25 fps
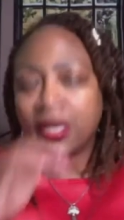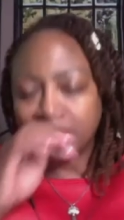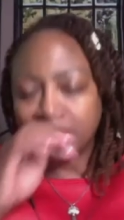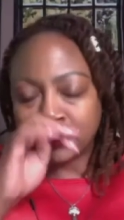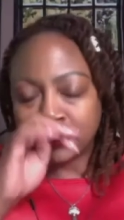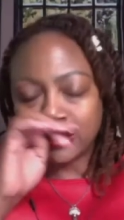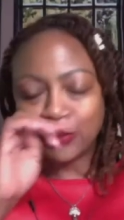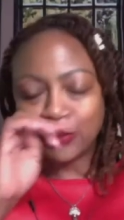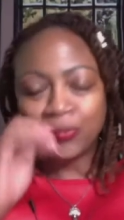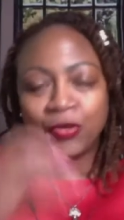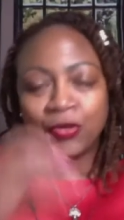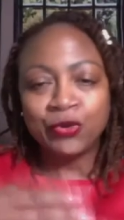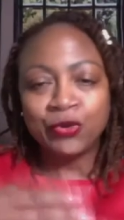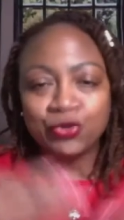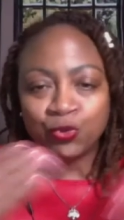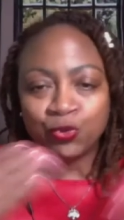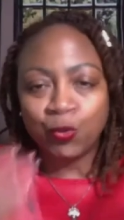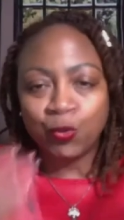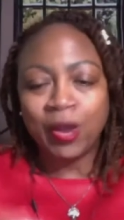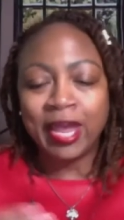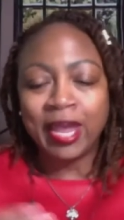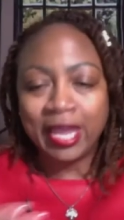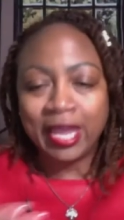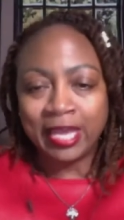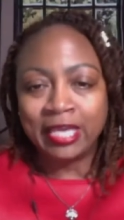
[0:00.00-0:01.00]
us some of those
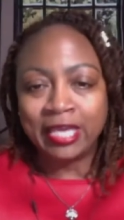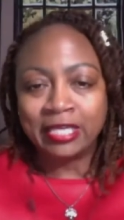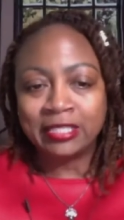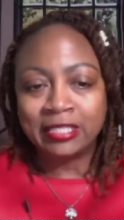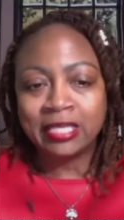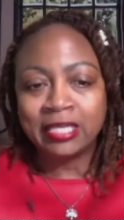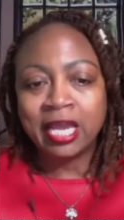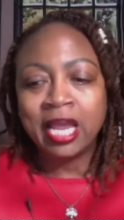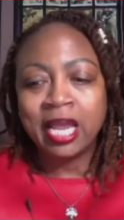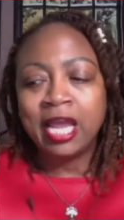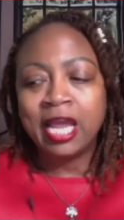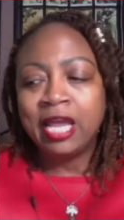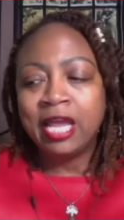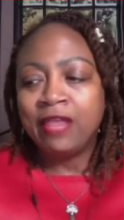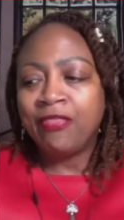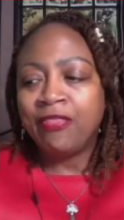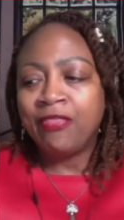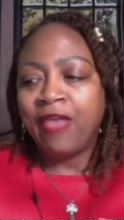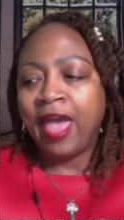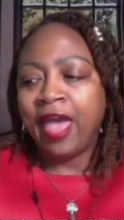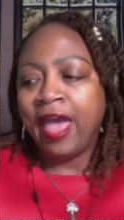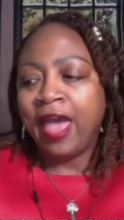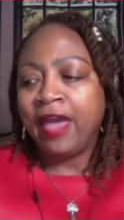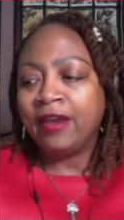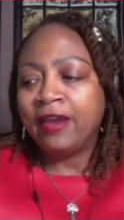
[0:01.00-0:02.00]
ways
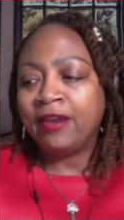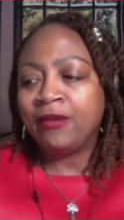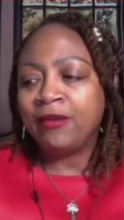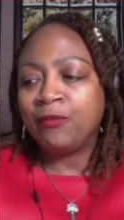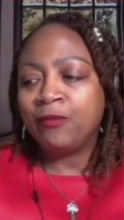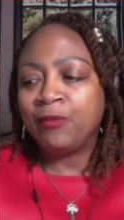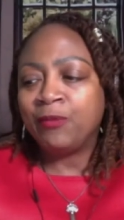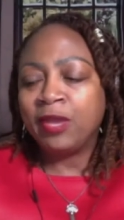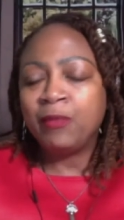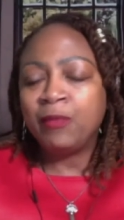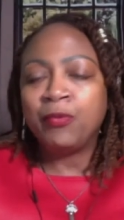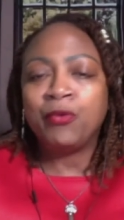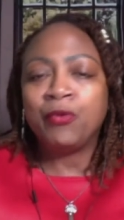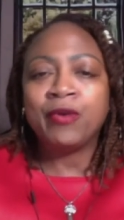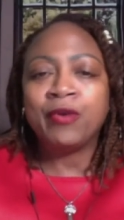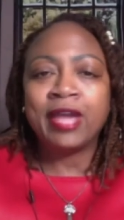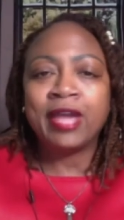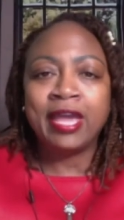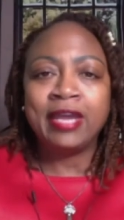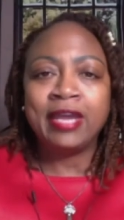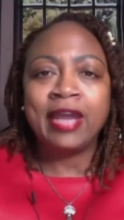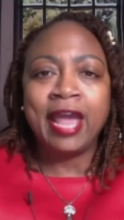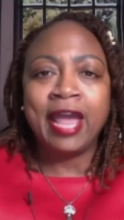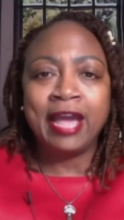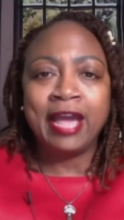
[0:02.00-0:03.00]
that people
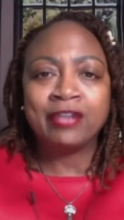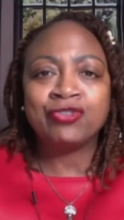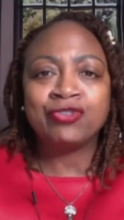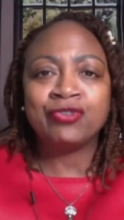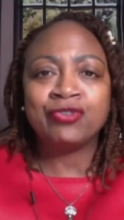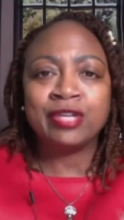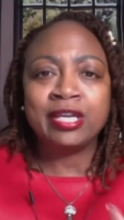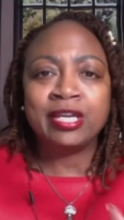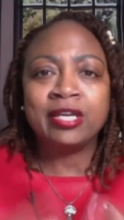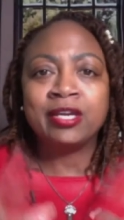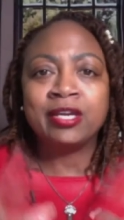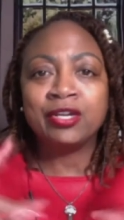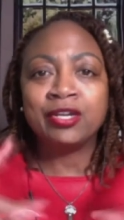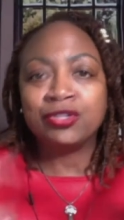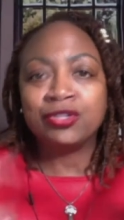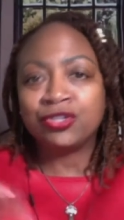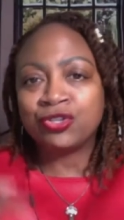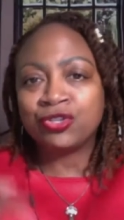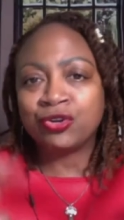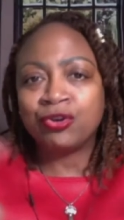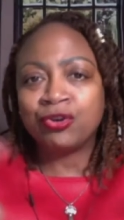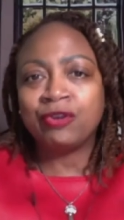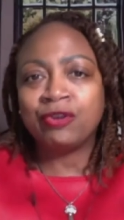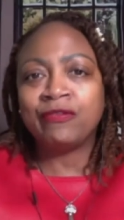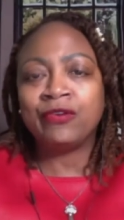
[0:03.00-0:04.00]
can actually
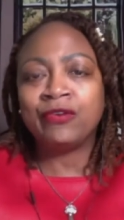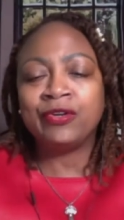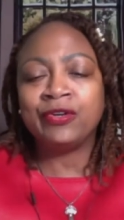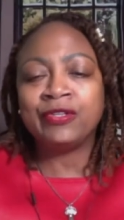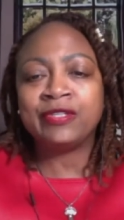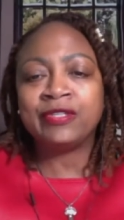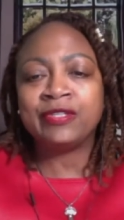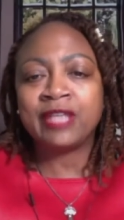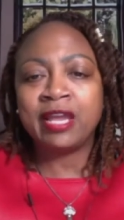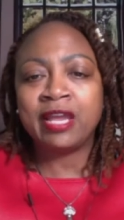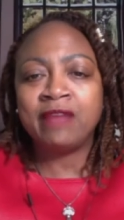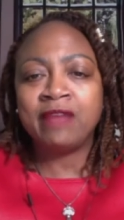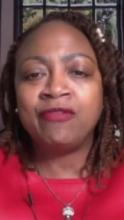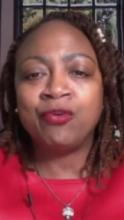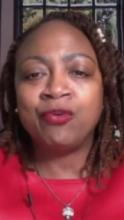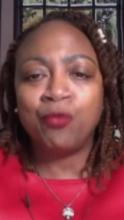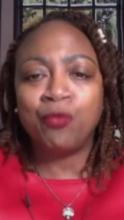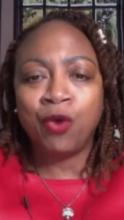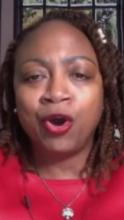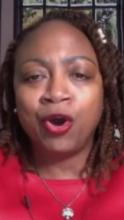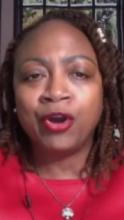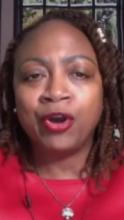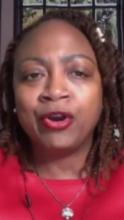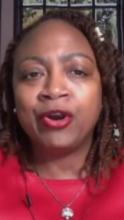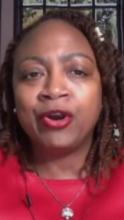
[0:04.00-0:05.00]
conserve or save the
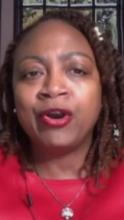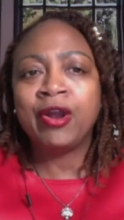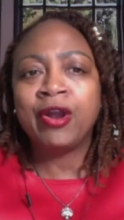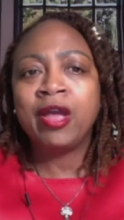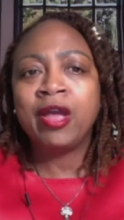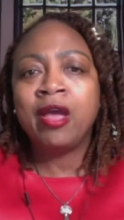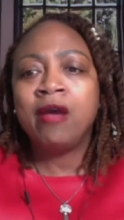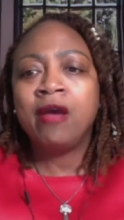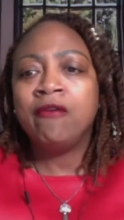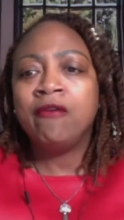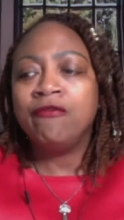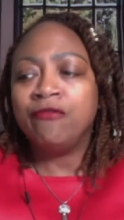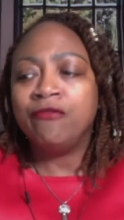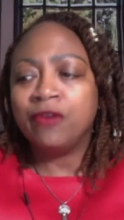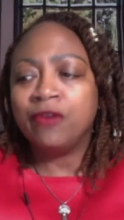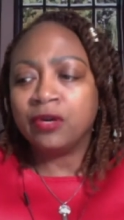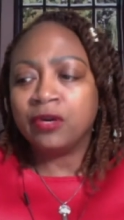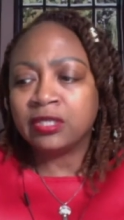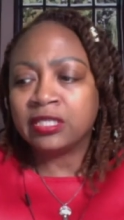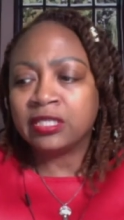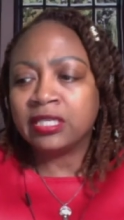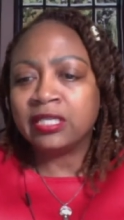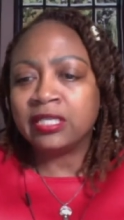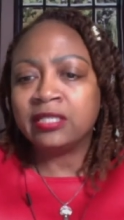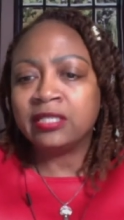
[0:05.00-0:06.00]
water
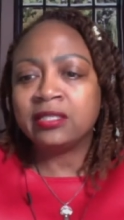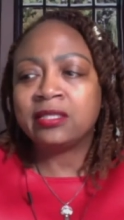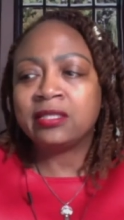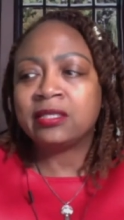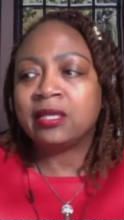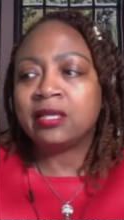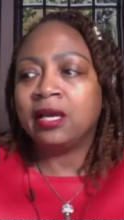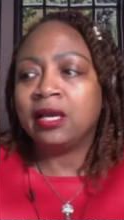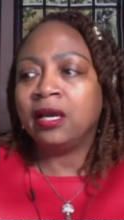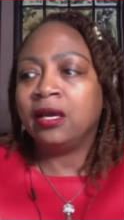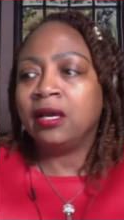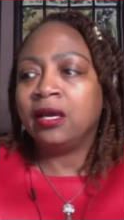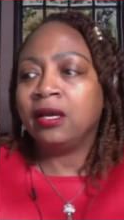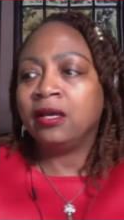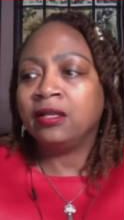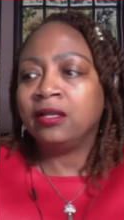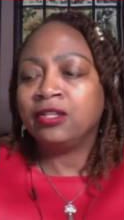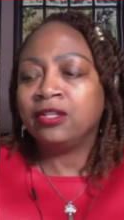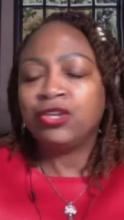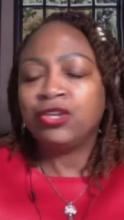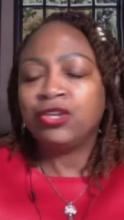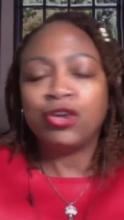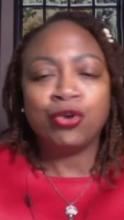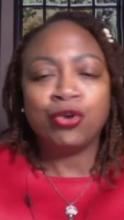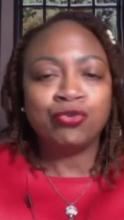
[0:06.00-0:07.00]
versus,
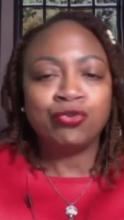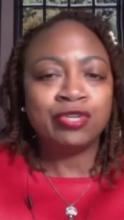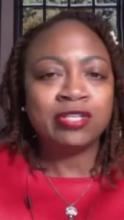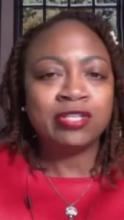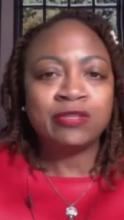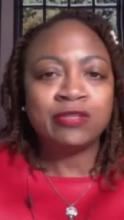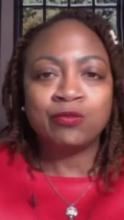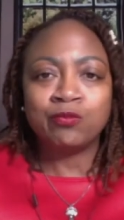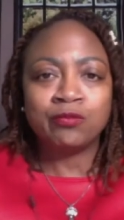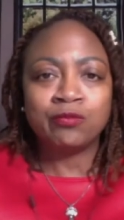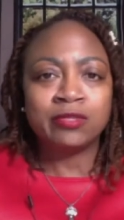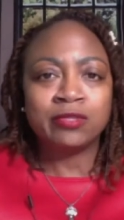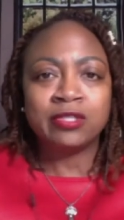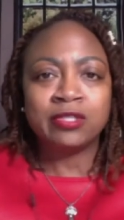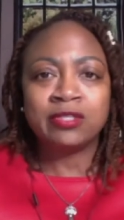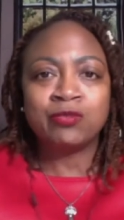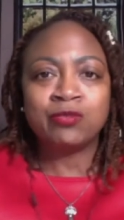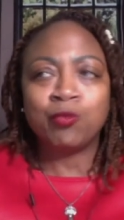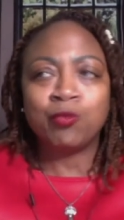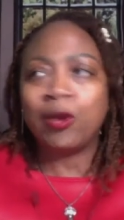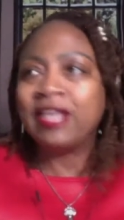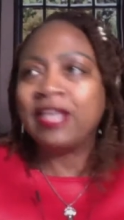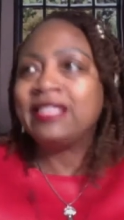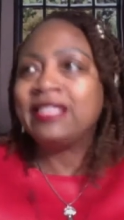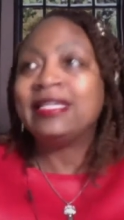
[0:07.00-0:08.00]
just
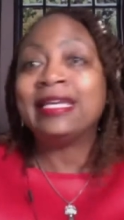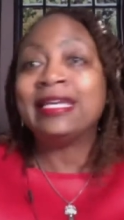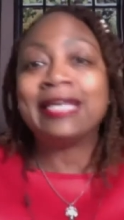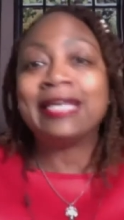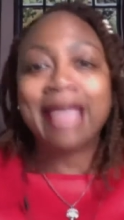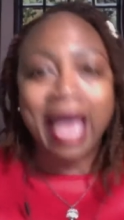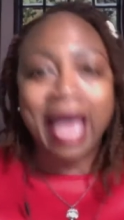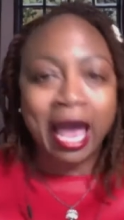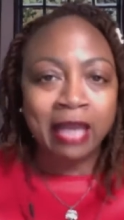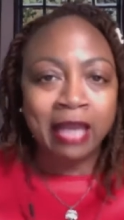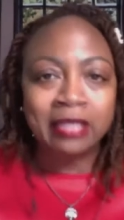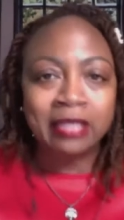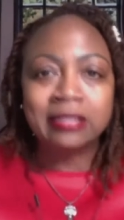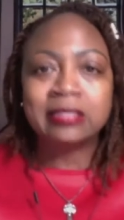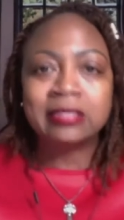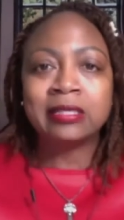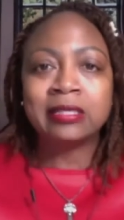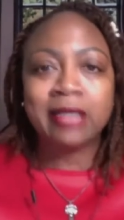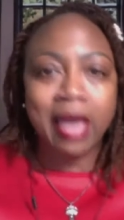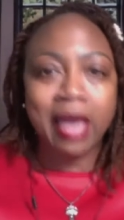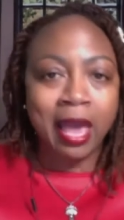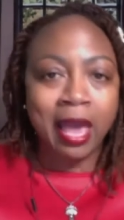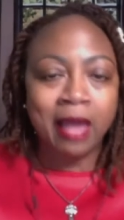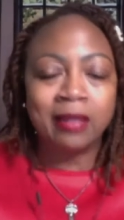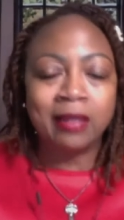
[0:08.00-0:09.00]
wasting gallons
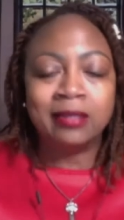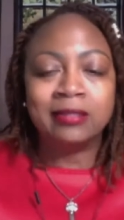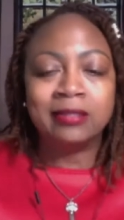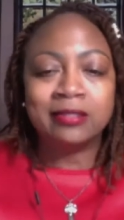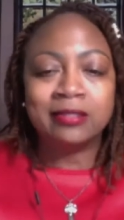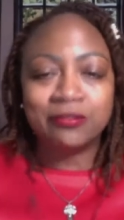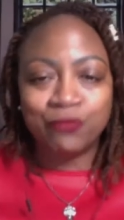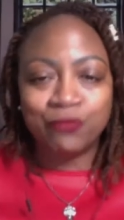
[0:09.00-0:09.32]
and gallons of